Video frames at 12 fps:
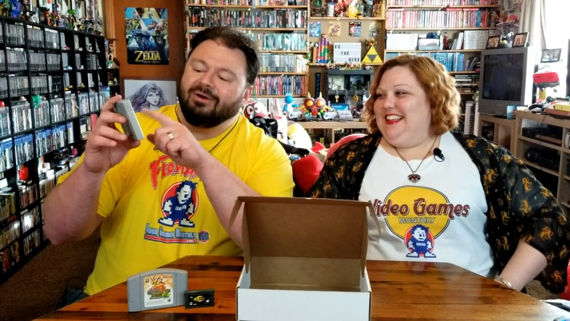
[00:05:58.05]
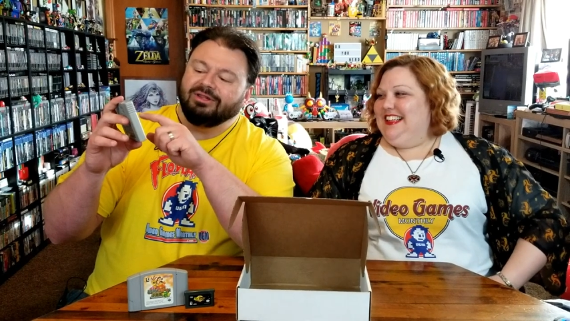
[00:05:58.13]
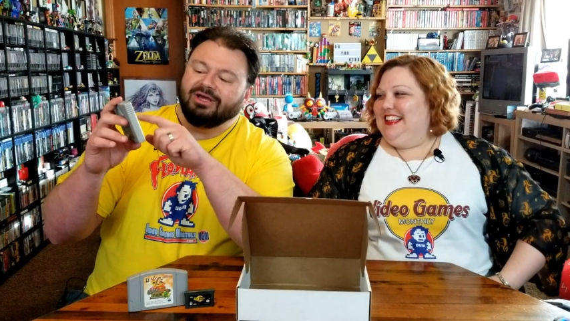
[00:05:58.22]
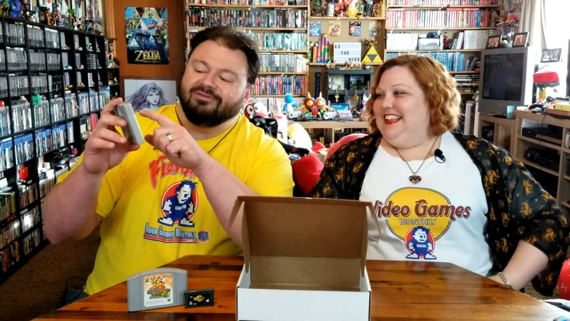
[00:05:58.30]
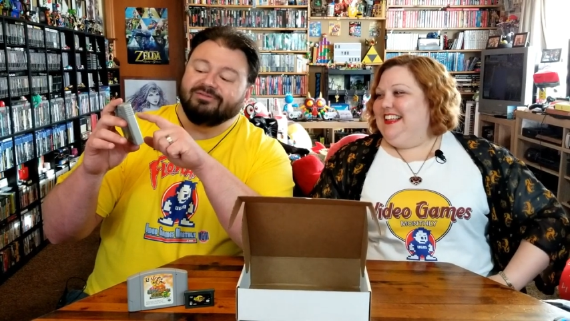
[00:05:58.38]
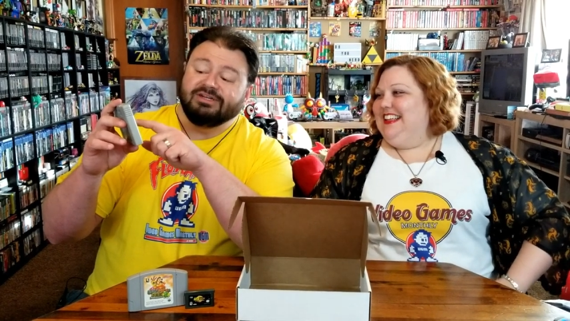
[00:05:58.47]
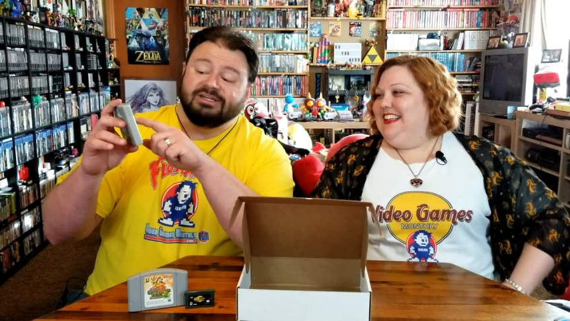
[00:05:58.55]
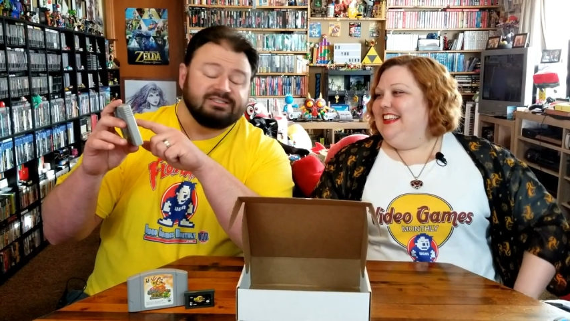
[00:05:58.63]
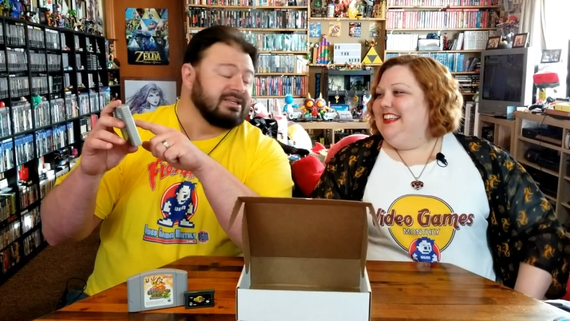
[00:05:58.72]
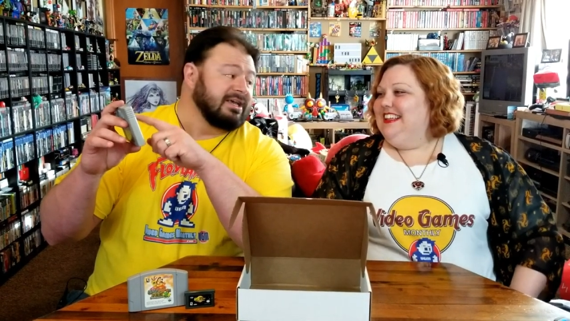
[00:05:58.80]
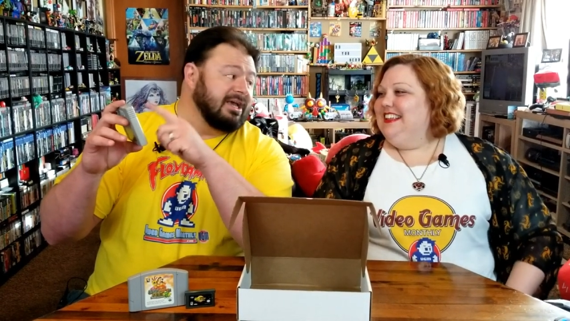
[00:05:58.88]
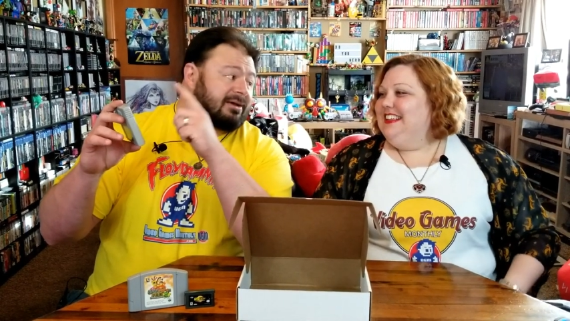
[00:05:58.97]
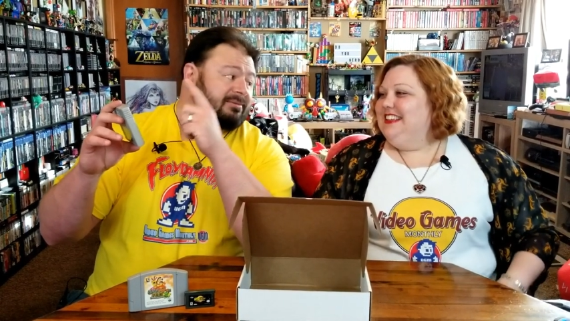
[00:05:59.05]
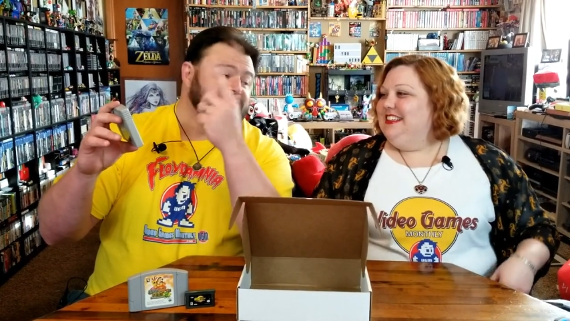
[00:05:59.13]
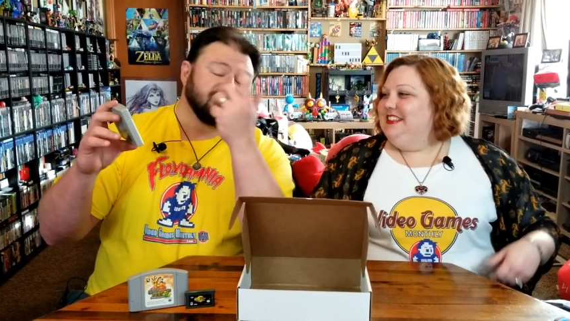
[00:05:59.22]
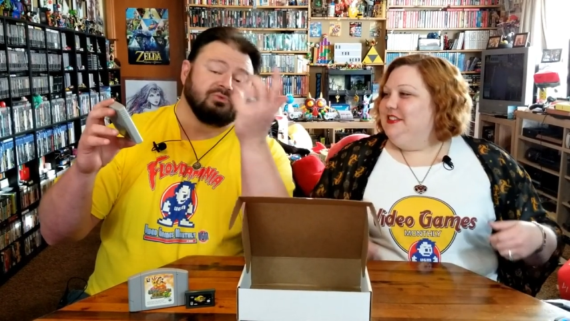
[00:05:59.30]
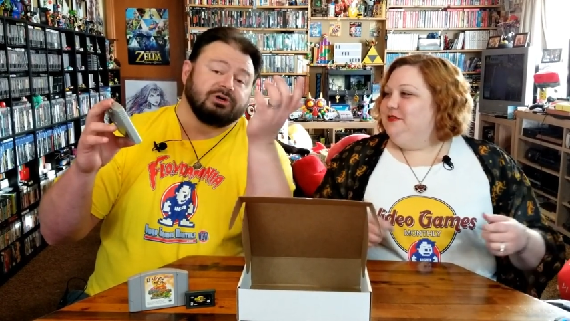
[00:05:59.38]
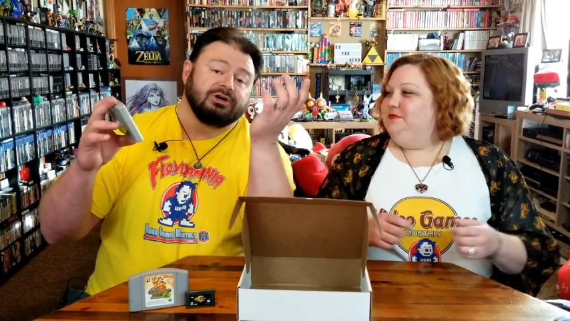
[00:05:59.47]
Speaker 1: a lot of the Disney
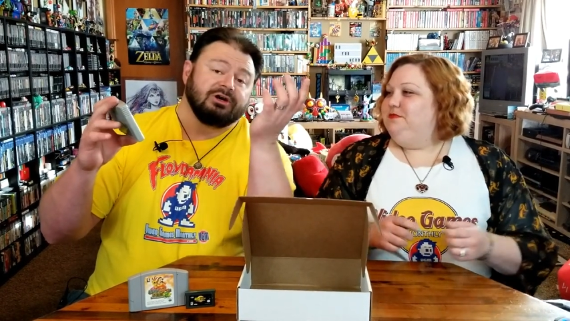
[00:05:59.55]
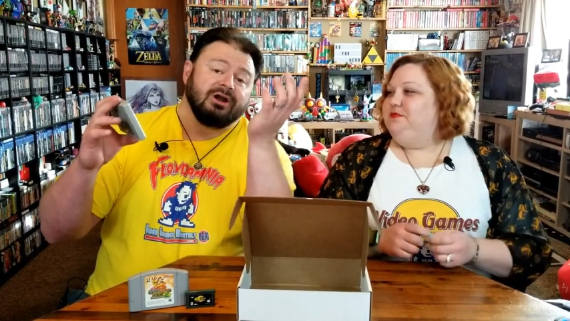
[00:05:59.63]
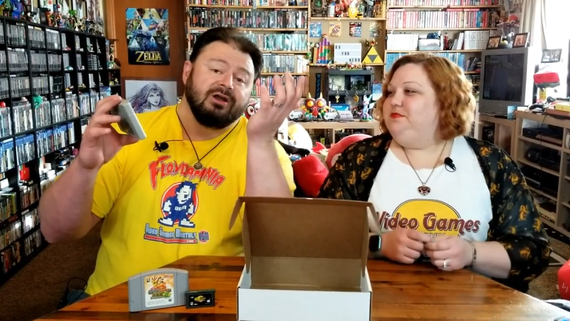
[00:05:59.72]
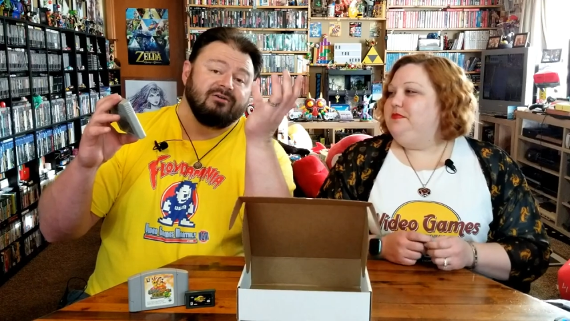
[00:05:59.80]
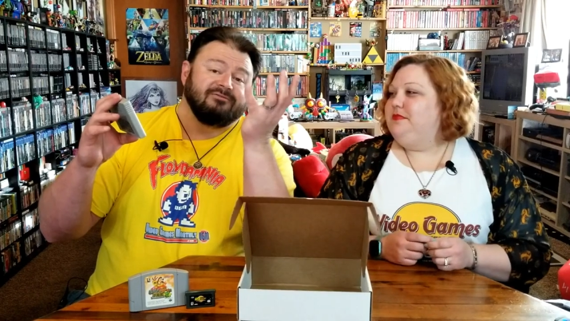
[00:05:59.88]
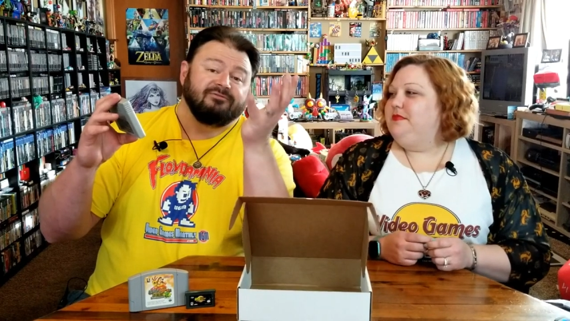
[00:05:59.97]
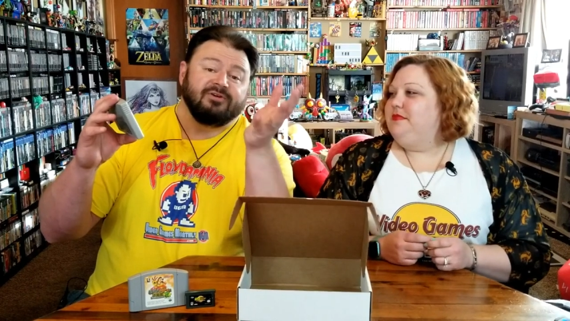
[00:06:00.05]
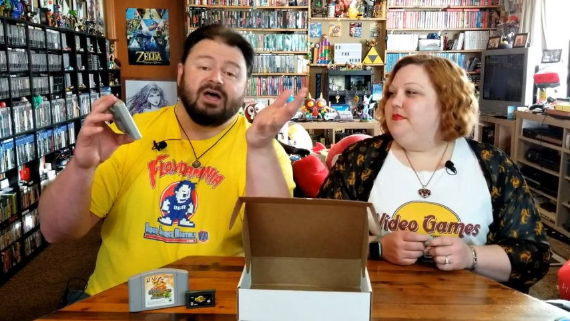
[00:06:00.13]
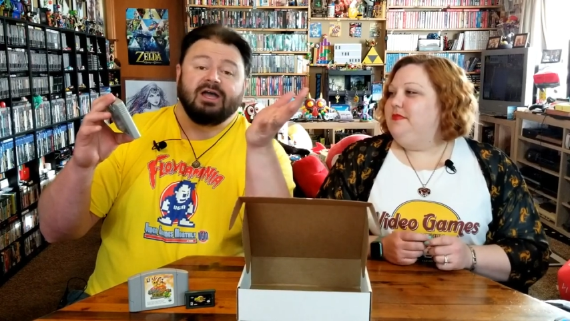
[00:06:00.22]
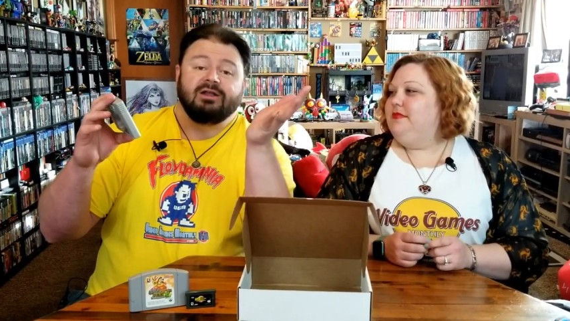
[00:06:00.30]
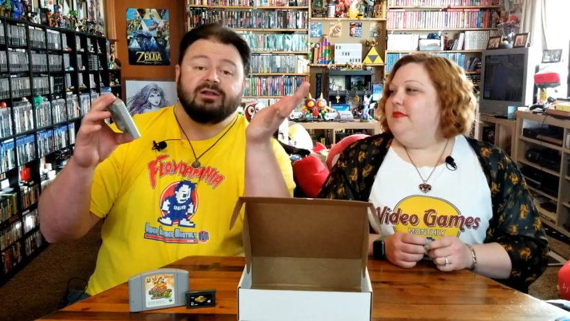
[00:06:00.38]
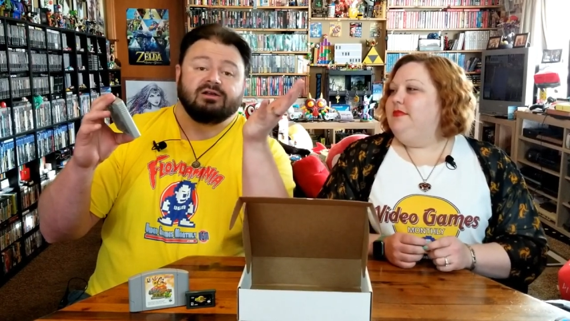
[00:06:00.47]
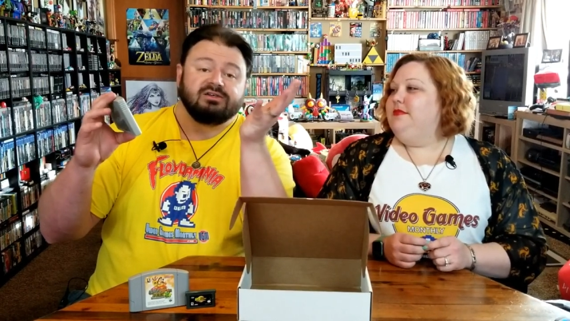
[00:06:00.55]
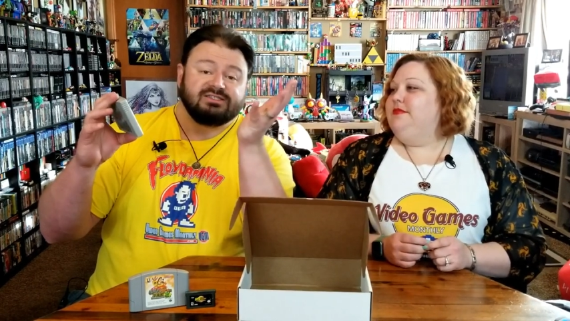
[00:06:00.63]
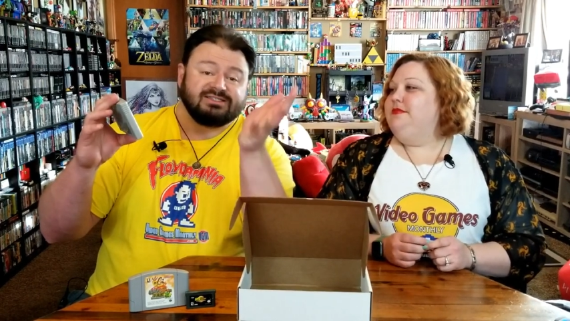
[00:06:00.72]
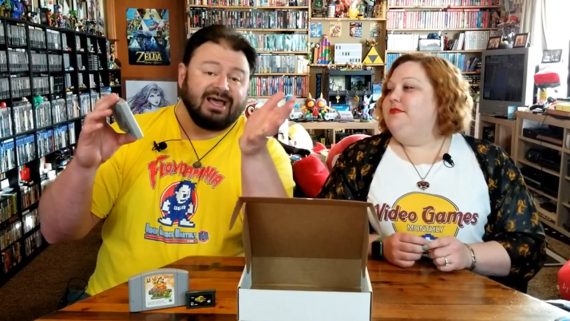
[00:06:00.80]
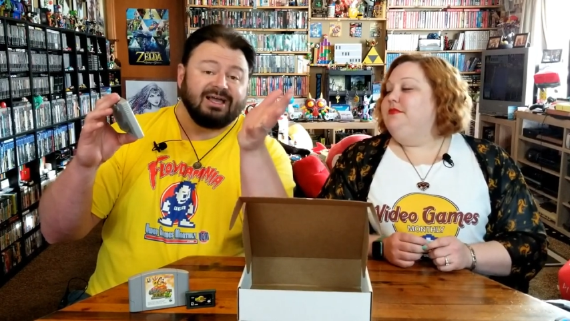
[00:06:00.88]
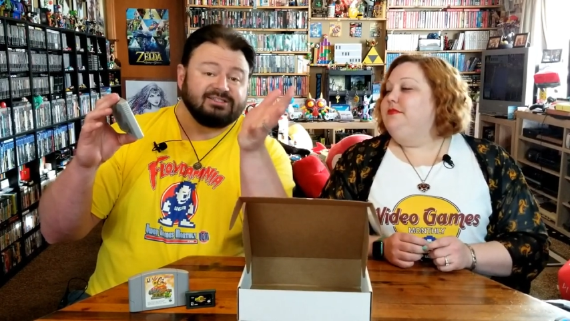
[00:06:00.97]
games were fun
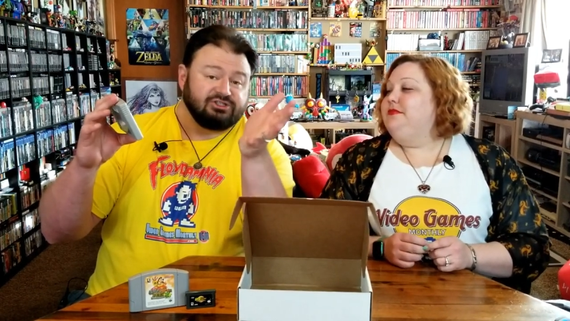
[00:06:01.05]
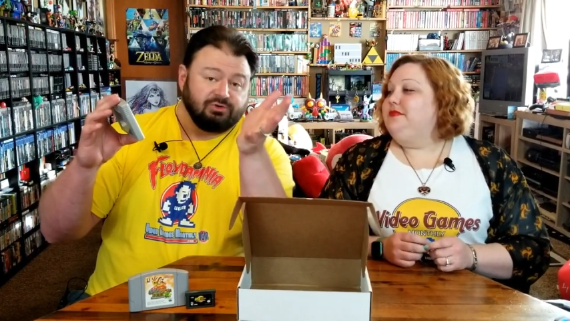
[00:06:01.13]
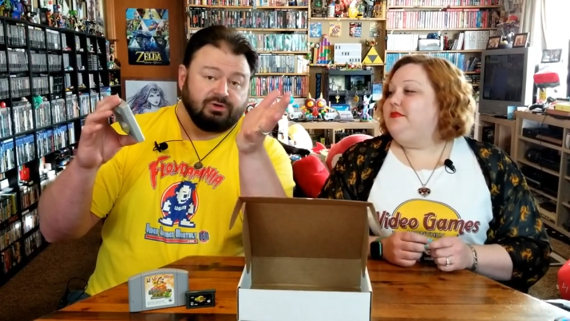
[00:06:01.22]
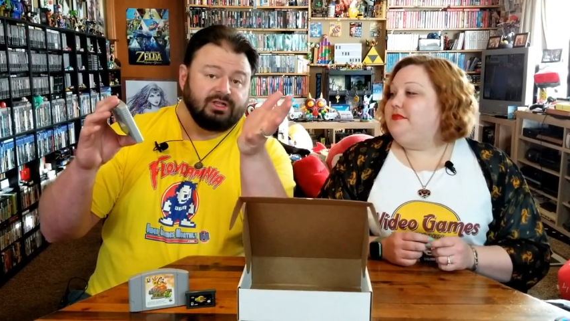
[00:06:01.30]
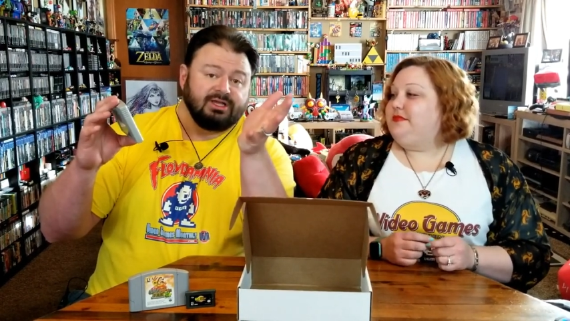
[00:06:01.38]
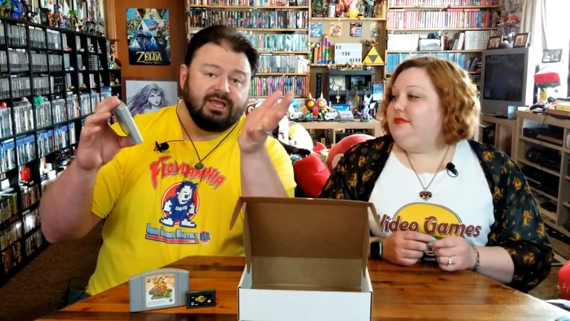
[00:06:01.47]
side-scrolling